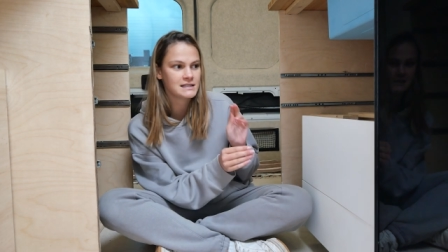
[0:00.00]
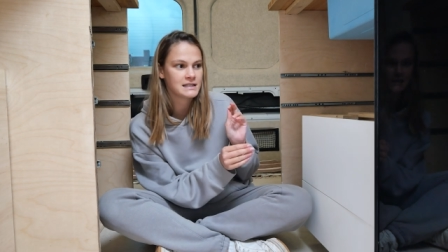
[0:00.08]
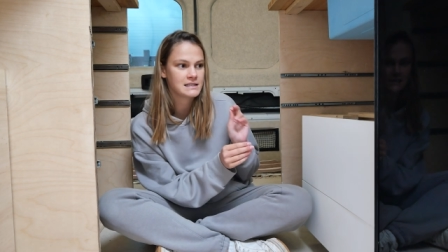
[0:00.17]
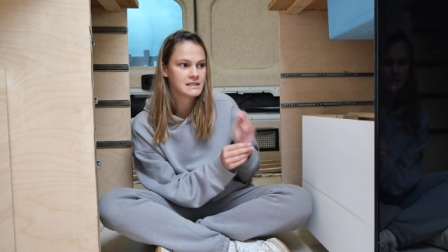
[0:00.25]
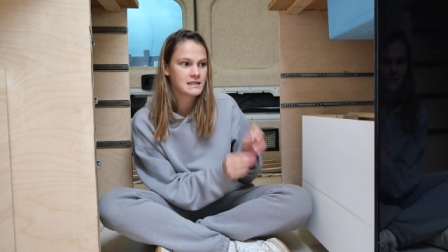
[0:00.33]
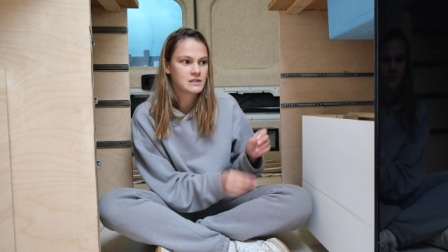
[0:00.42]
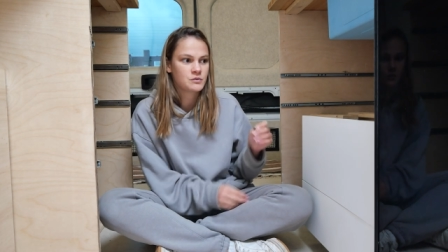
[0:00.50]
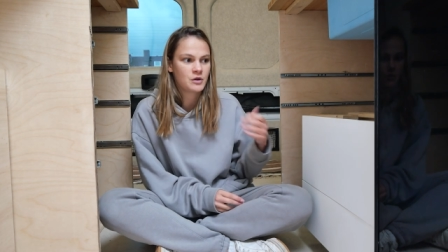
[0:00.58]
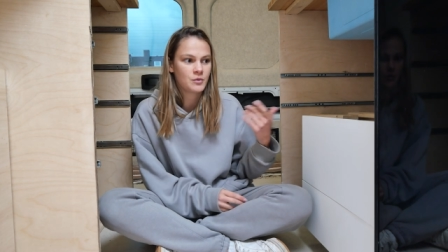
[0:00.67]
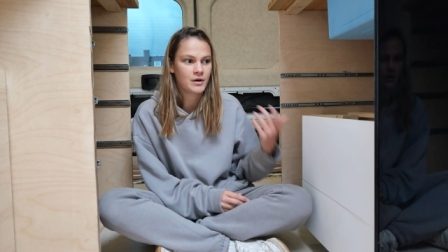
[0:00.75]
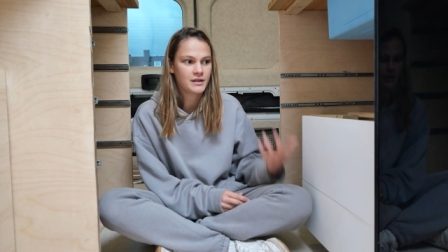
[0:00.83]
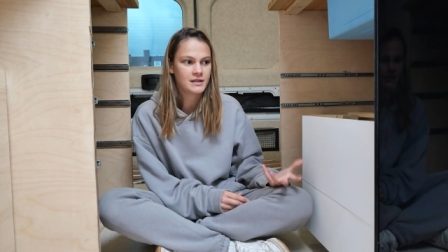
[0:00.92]
And since we
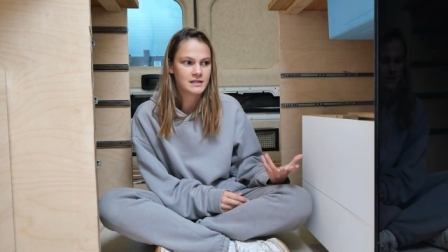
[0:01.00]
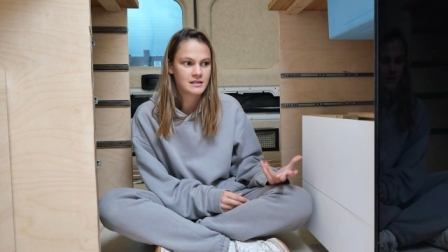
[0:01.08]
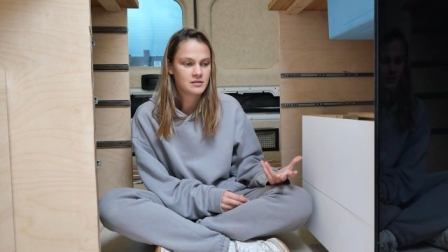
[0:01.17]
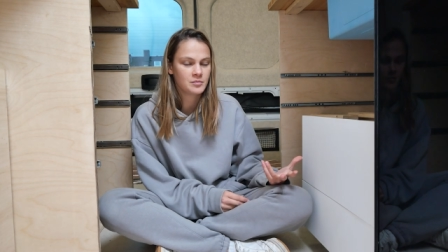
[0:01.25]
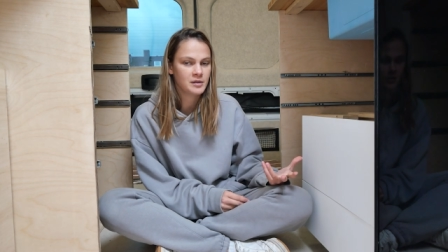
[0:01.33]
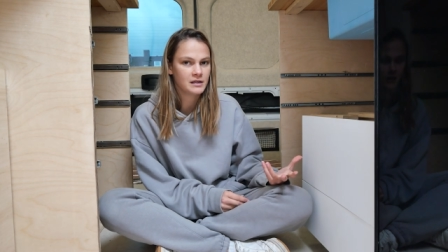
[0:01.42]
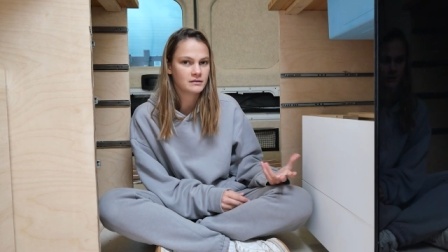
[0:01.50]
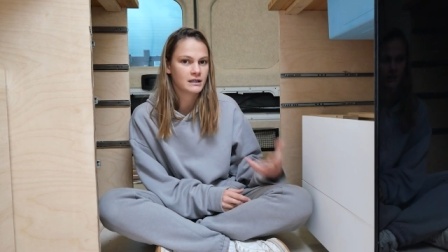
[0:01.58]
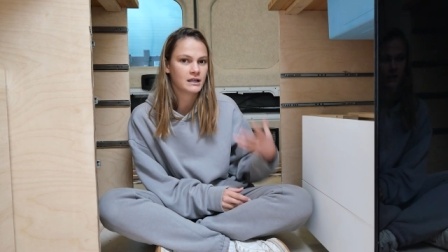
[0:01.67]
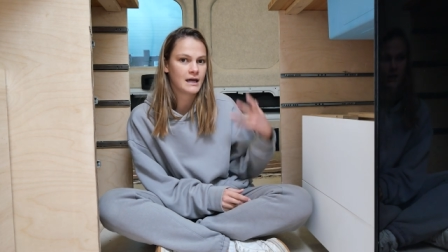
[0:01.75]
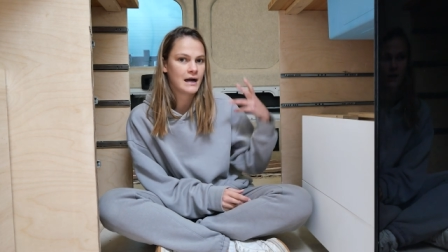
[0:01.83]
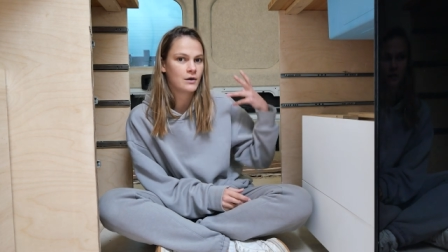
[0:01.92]
want this to be
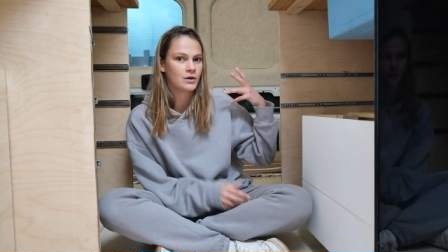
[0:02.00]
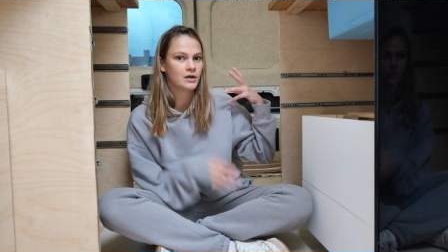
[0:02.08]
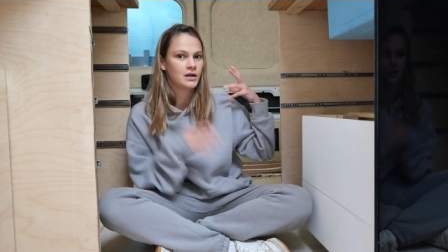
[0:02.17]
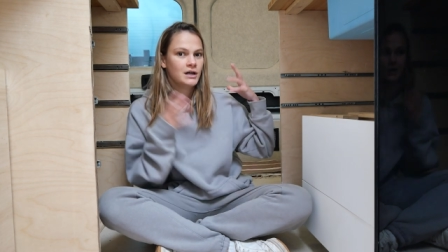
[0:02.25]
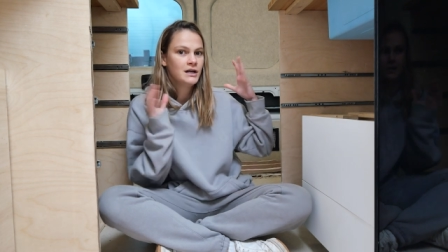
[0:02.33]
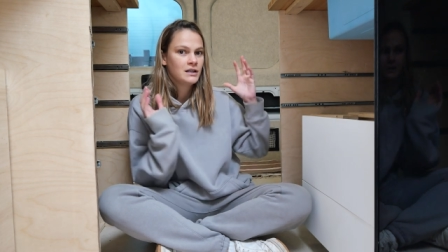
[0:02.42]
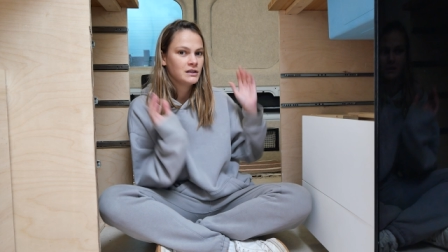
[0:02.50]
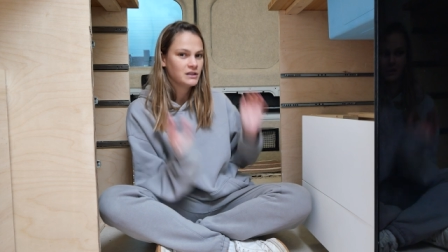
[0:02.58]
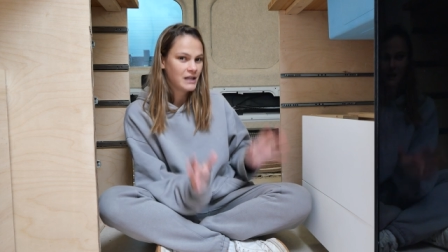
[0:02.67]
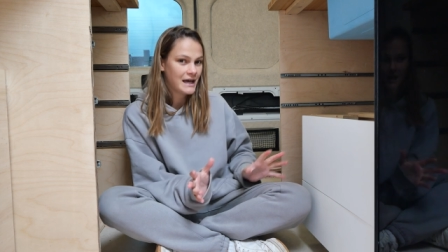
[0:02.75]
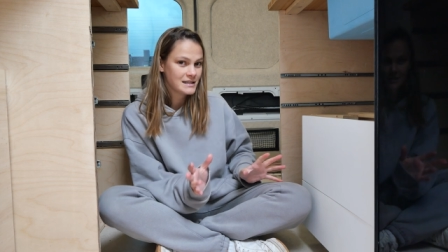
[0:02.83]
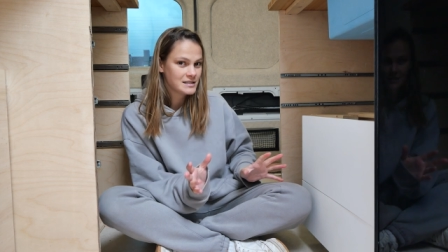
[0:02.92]
like our
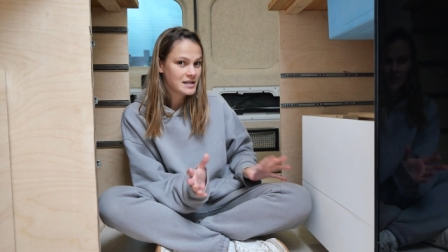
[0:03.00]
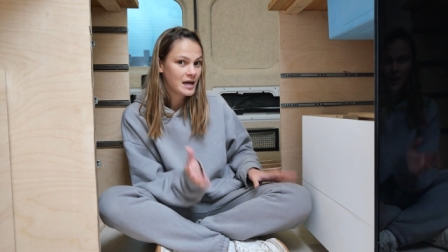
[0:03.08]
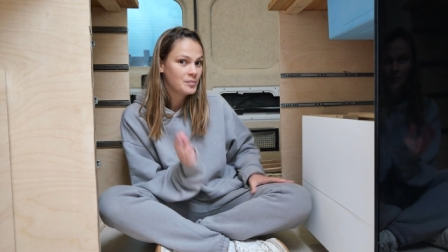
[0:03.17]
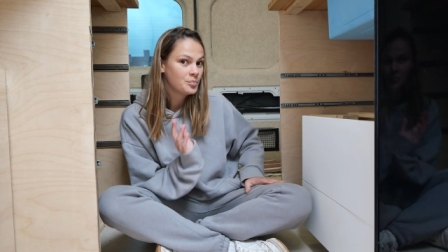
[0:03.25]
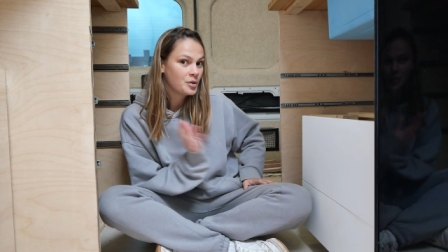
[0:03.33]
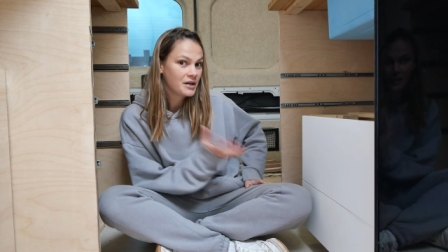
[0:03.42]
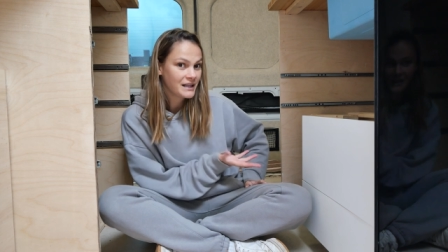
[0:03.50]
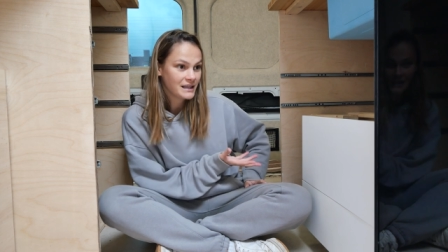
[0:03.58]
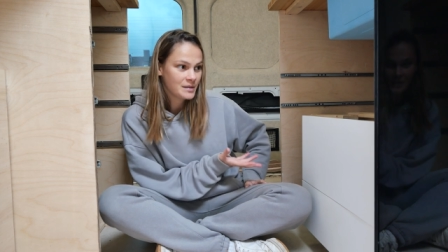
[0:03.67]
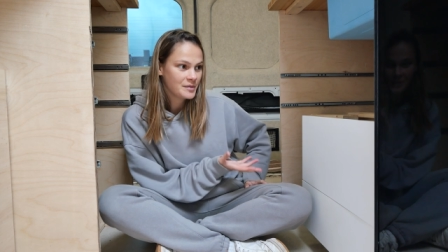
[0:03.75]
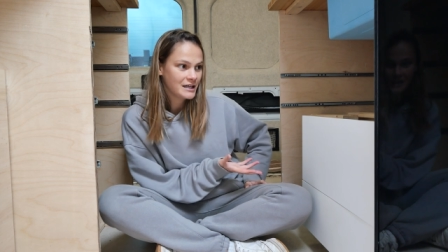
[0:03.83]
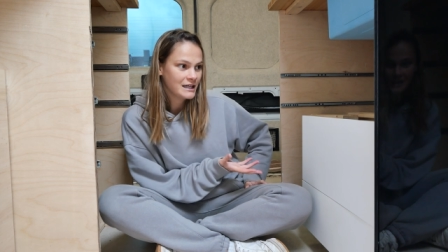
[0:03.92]
last time putting
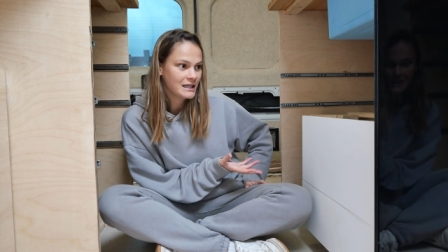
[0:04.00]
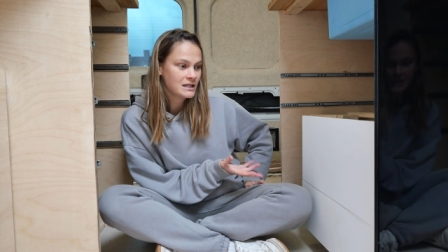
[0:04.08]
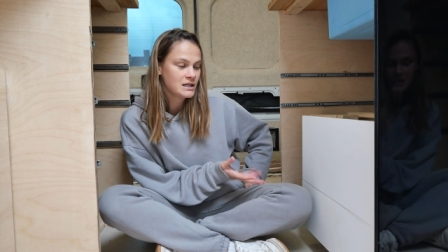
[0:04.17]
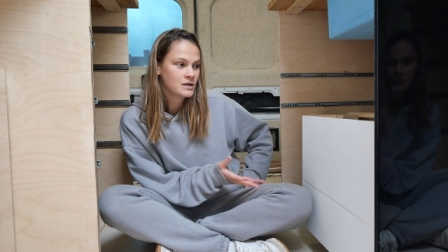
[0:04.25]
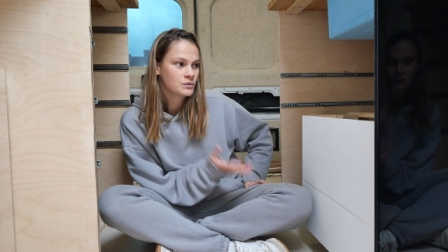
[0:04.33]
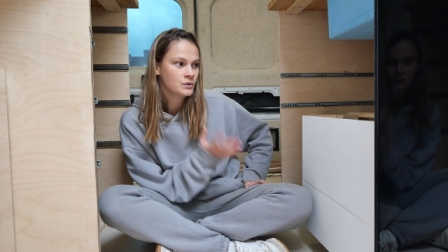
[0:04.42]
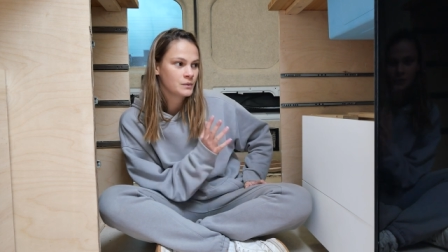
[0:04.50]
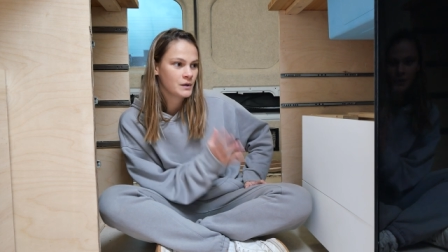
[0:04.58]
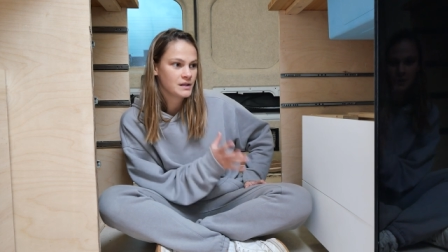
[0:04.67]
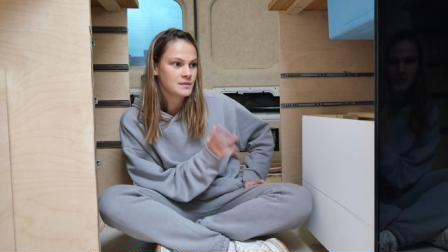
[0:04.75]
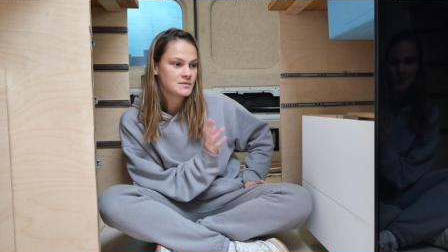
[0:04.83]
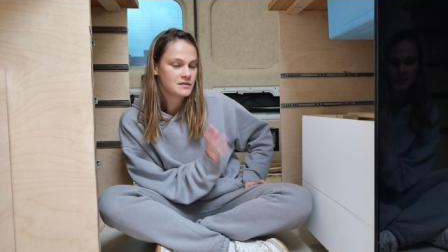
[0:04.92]
them in. We
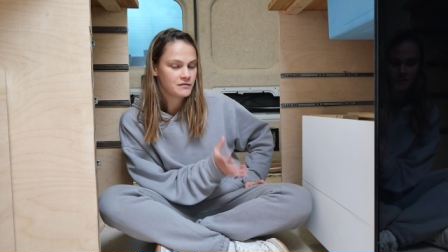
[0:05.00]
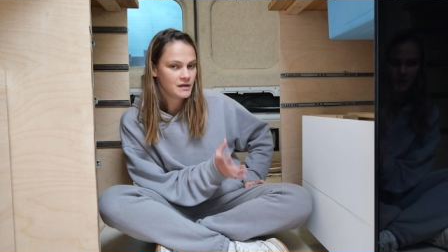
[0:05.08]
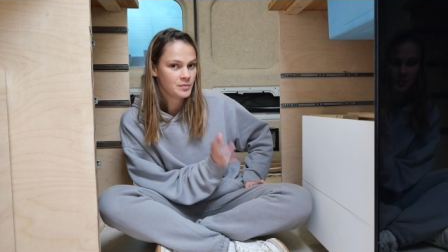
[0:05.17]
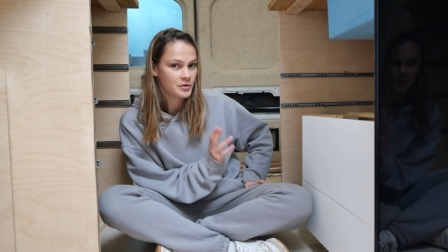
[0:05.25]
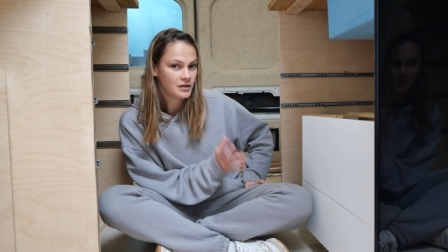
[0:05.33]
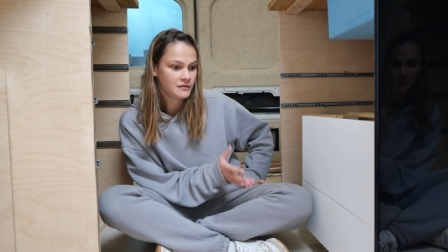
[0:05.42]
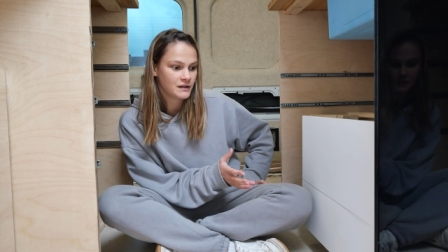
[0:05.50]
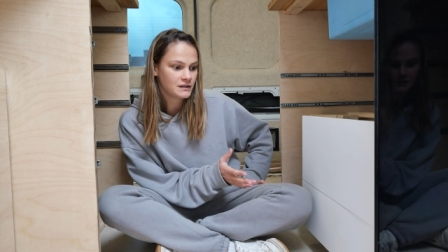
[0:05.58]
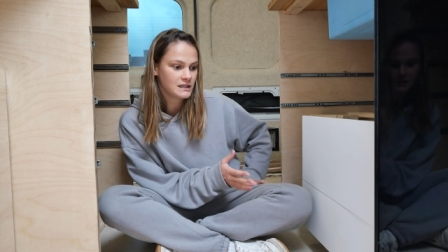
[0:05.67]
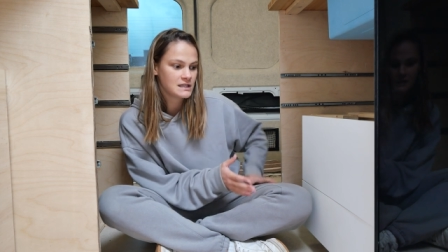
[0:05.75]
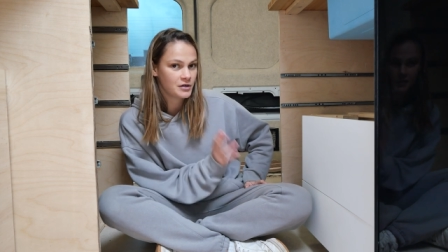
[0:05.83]
want them to fit perfectly.